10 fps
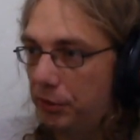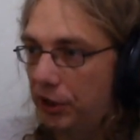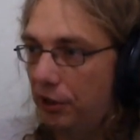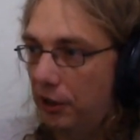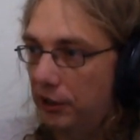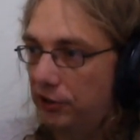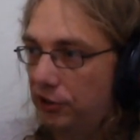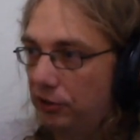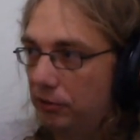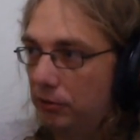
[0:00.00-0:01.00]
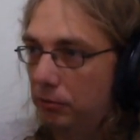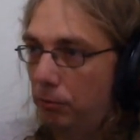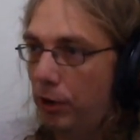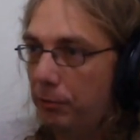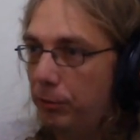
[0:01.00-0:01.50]
because
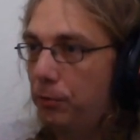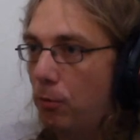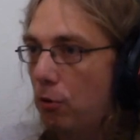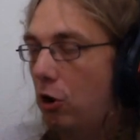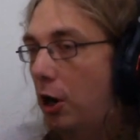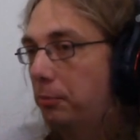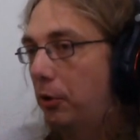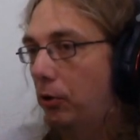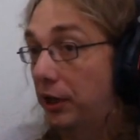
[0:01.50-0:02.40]
when we walk up